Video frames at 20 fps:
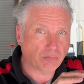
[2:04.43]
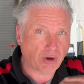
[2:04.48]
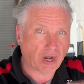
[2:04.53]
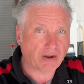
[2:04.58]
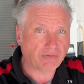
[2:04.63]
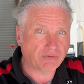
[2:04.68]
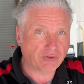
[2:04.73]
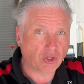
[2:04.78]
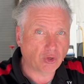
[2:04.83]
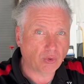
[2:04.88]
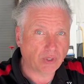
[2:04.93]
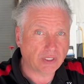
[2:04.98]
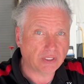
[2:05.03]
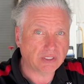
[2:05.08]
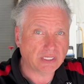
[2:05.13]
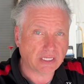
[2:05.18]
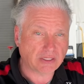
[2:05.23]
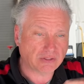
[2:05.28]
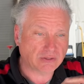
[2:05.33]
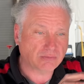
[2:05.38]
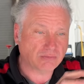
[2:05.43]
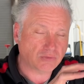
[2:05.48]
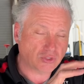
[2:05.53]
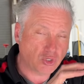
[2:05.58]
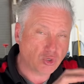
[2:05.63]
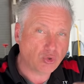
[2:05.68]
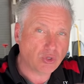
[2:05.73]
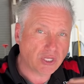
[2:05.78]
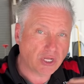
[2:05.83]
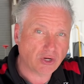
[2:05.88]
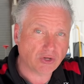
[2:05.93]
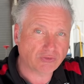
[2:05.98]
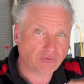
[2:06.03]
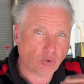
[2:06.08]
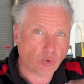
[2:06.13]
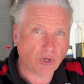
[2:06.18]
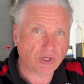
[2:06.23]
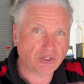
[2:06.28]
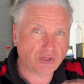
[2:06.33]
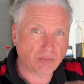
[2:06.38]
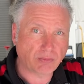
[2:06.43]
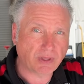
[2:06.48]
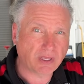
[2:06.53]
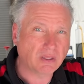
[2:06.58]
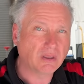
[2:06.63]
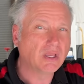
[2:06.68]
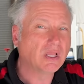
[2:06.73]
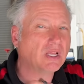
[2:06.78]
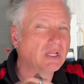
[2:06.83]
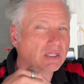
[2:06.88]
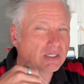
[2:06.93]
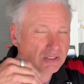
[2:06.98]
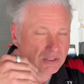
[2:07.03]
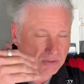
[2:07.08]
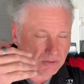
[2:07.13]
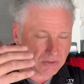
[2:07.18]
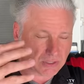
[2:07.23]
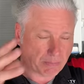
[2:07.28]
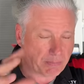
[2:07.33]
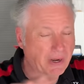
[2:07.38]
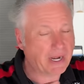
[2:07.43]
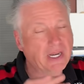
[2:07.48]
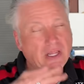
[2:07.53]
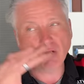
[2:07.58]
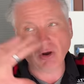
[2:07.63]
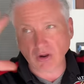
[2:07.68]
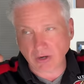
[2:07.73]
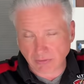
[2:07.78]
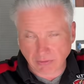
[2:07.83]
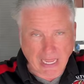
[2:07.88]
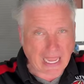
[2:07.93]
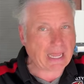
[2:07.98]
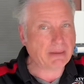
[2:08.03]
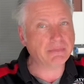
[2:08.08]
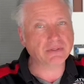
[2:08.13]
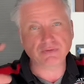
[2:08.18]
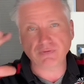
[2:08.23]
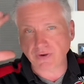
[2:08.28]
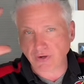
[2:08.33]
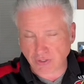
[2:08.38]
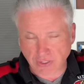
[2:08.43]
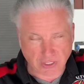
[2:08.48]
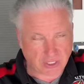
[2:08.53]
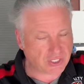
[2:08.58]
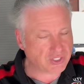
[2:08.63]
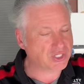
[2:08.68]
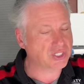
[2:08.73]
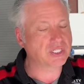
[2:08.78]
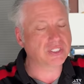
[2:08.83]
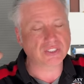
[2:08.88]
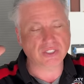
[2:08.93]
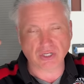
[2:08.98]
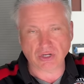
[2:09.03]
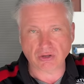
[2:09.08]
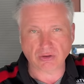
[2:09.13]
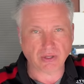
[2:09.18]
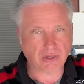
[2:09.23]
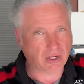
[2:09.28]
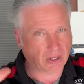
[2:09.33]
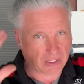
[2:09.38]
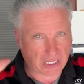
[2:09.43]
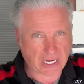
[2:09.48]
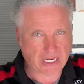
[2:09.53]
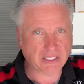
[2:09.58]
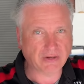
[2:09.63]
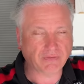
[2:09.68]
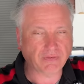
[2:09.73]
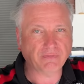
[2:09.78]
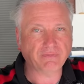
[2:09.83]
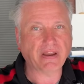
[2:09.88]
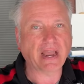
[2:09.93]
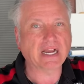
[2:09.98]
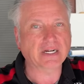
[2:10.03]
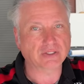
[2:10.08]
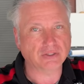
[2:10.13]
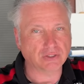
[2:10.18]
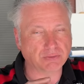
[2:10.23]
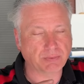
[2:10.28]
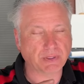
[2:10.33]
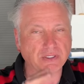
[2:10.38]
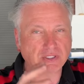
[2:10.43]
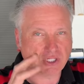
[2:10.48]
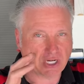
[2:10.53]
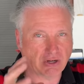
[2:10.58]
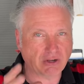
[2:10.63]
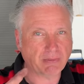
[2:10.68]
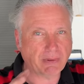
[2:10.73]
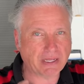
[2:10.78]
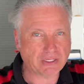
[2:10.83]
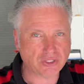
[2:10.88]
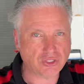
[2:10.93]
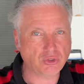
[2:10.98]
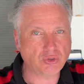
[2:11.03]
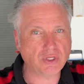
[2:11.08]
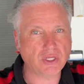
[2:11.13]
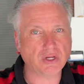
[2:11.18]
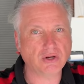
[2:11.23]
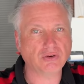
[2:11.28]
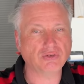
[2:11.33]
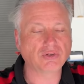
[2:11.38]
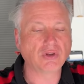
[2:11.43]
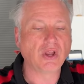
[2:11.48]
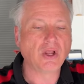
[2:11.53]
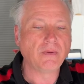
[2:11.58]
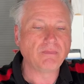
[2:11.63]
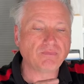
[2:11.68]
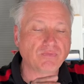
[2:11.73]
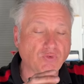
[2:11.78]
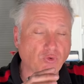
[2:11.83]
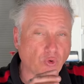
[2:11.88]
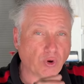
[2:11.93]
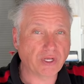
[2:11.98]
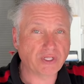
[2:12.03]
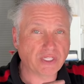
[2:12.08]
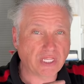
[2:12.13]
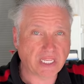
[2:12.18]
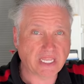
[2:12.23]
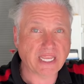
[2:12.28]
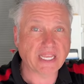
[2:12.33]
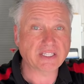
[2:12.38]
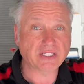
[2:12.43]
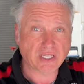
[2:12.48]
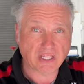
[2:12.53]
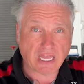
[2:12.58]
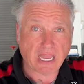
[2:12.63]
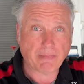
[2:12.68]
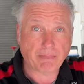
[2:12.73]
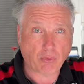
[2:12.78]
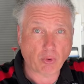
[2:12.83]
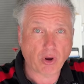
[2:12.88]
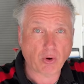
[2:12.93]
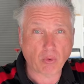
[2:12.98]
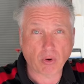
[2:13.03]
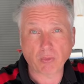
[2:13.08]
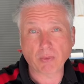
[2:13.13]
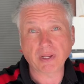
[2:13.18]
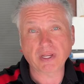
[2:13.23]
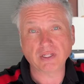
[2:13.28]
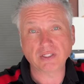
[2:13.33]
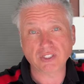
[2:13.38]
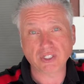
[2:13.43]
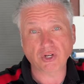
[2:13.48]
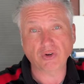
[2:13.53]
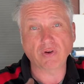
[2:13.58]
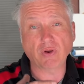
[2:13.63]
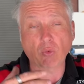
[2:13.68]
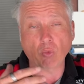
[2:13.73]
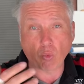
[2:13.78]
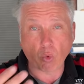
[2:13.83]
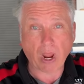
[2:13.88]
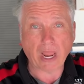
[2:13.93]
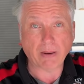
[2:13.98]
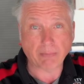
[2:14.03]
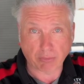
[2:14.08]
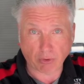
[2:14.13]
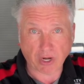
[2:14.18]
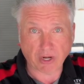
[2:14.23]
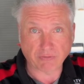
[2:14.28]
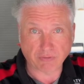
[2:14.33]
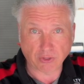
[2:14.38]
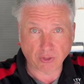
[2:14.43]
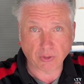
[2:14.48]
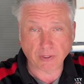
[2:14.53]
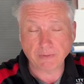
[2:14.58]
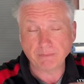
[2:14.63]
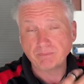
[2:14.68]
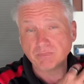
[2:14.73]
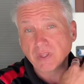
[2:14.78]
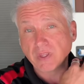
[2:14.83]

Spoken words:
brake fluid. It takes 2 years for it to be, depending on atmospheric conditions and a lot of different factors, but generally about 2 years for it to get to that point where we consider it wet brake fluid.